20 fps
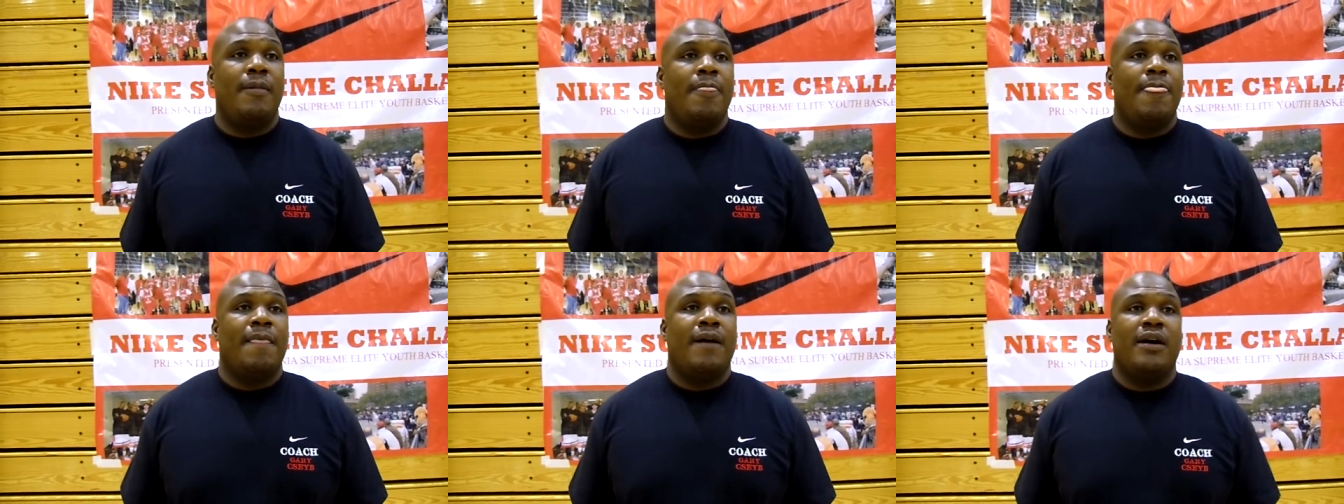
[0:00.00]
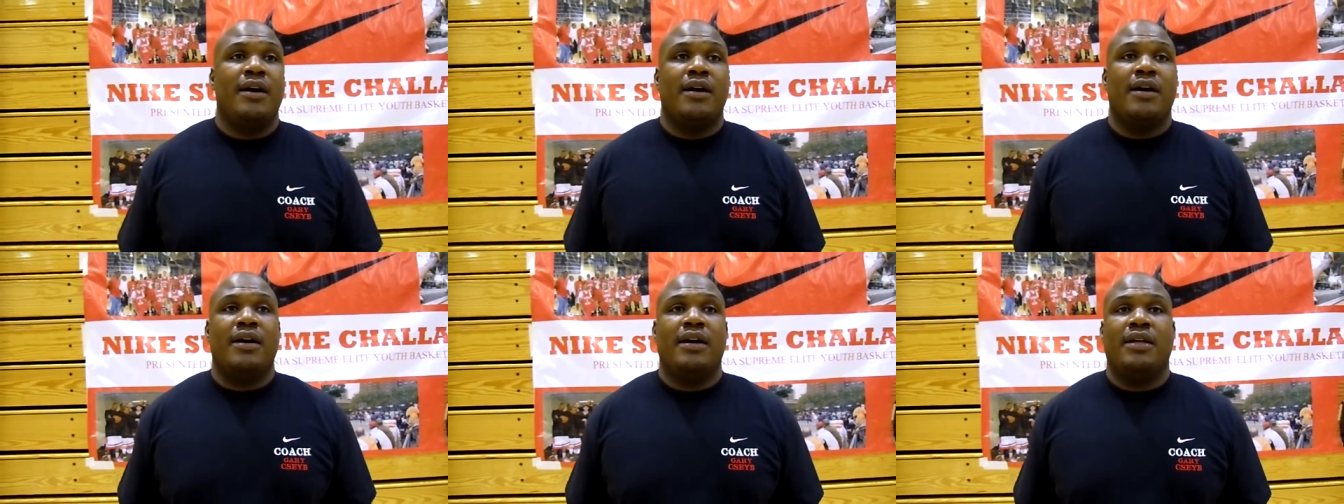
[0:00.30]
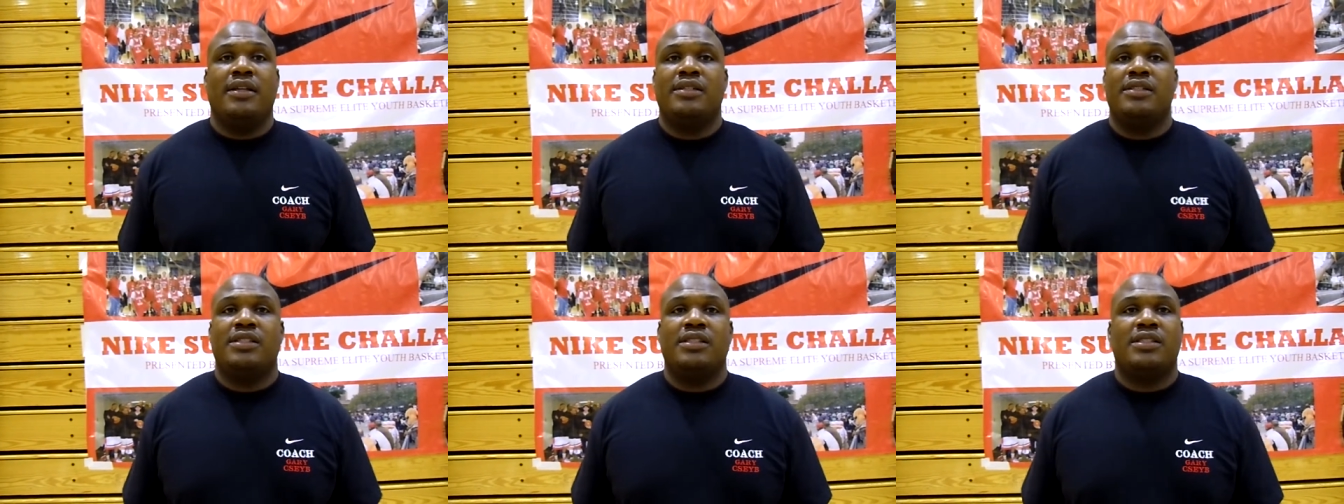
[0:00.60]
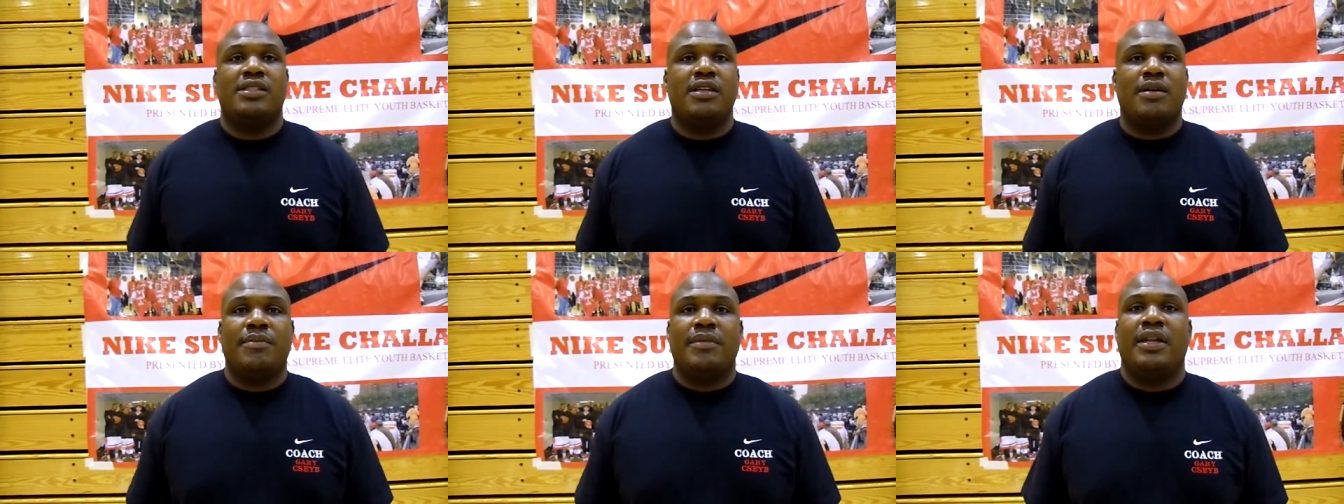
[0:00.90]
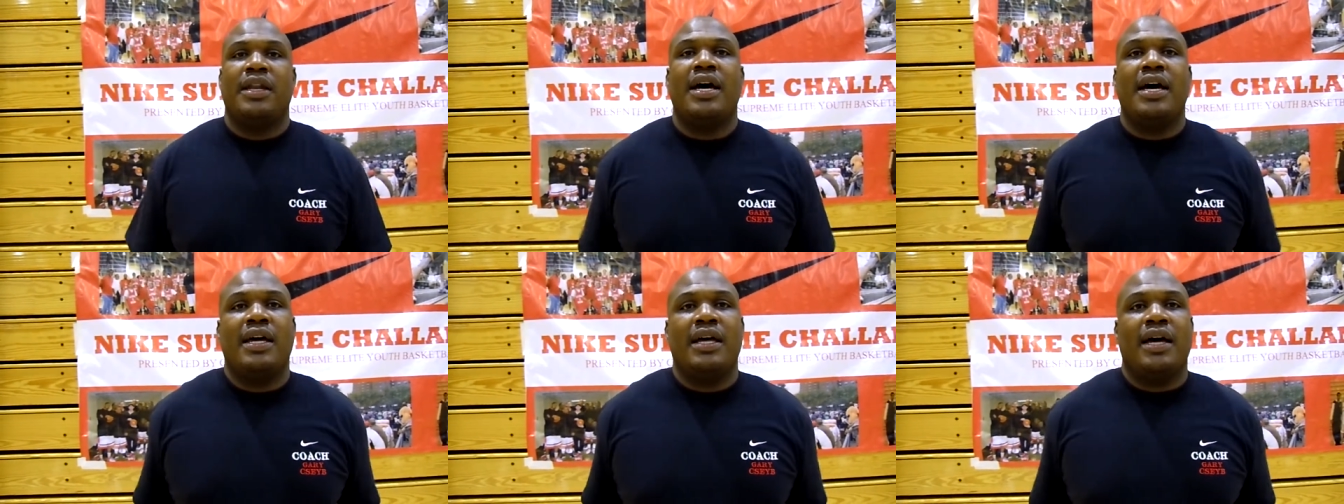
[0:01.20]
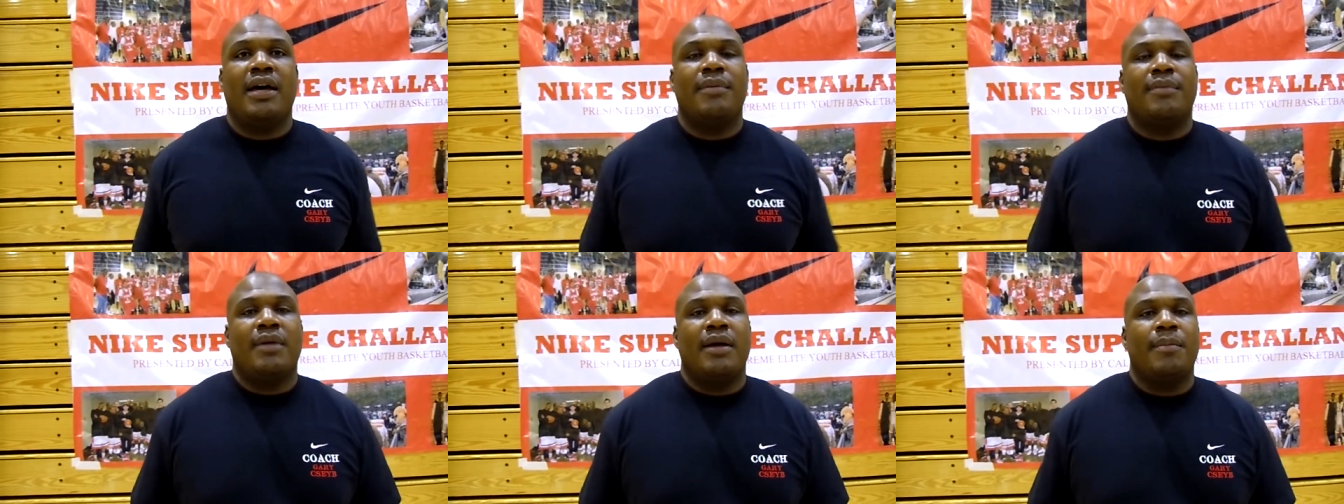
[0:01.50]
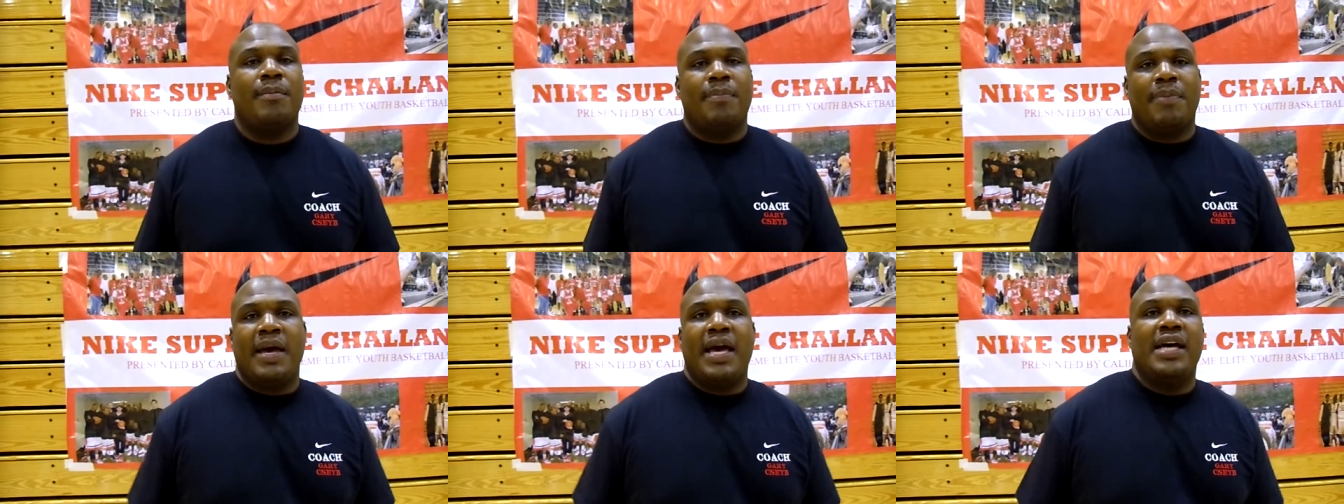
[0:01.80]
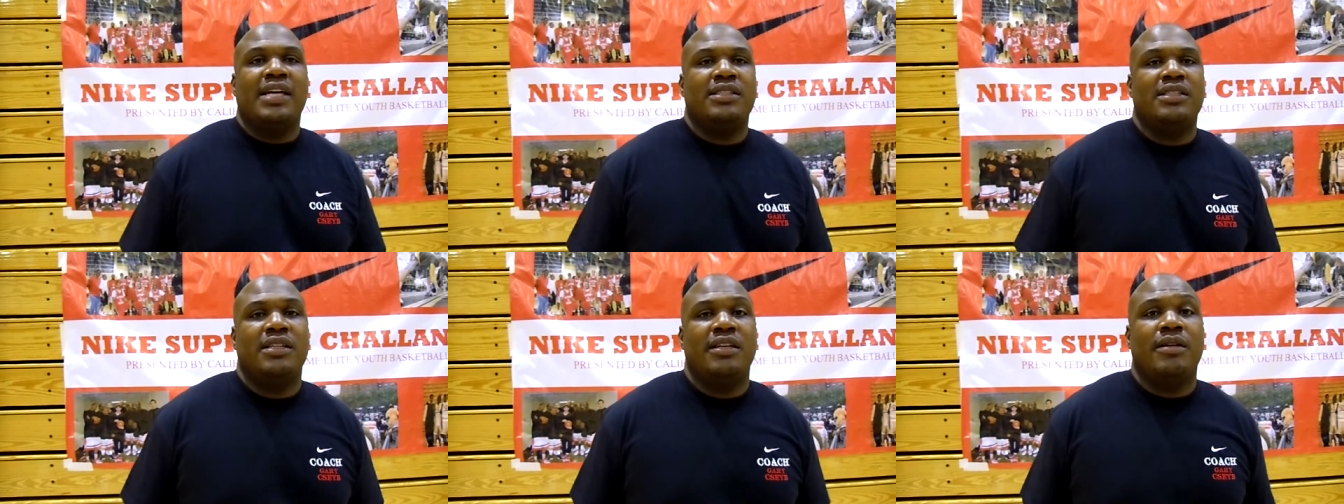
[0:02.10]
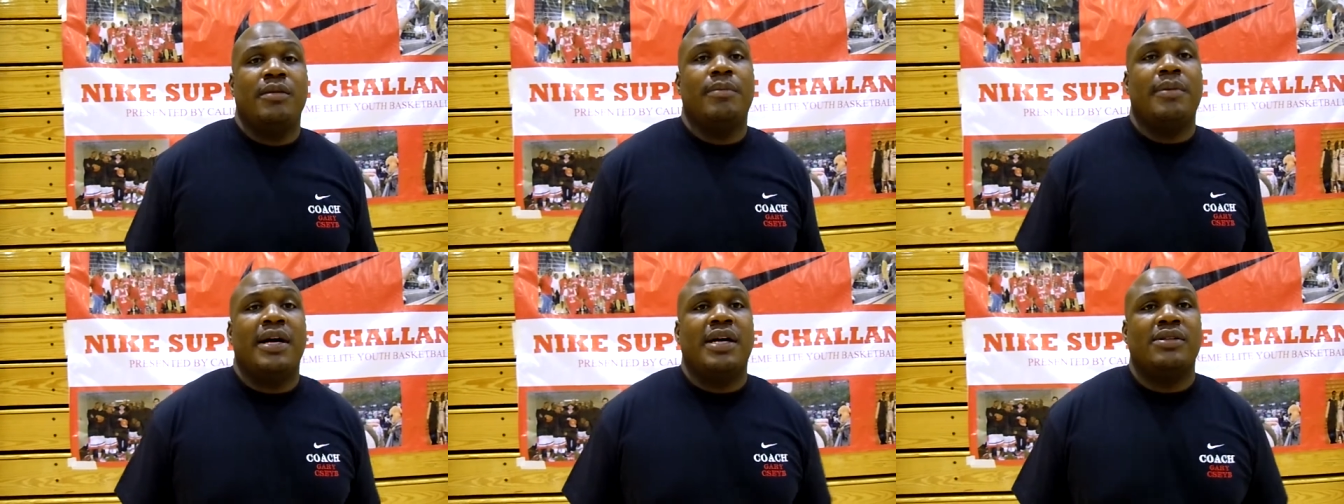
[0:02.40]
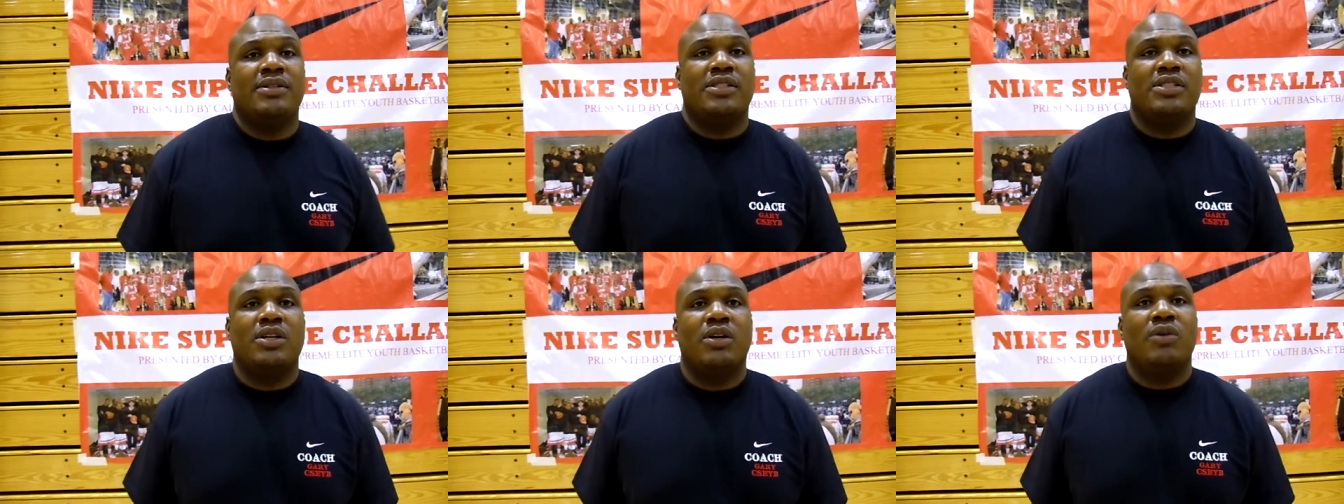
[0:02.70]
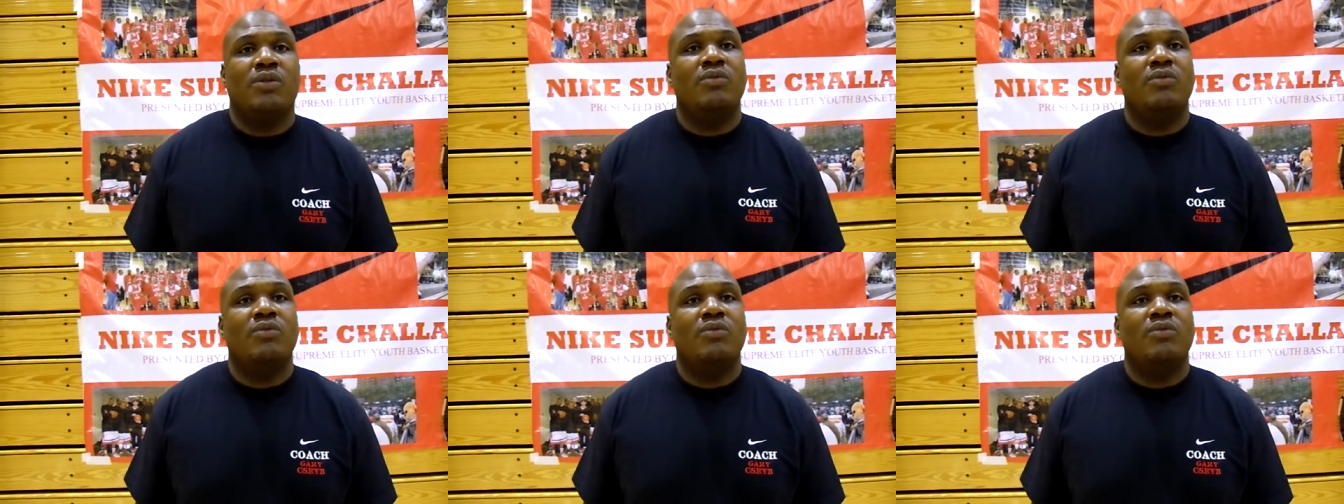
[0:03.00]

and just something that I'm passionate about. So.